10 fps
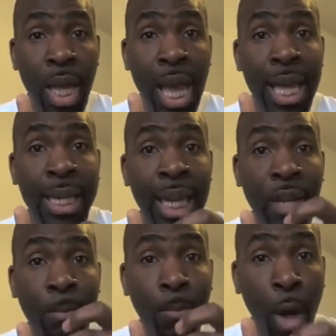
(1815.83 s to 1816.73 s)
and their
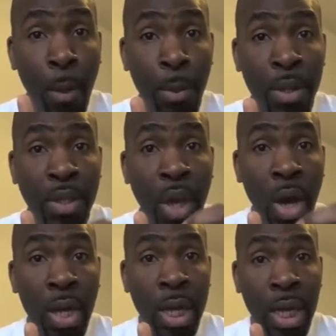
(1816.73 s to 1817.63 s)
purpose
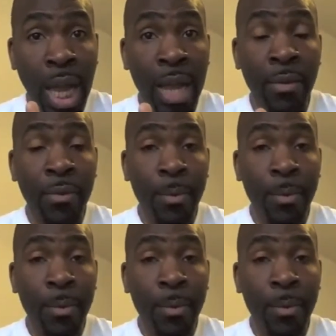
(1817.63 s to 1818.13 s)
in life.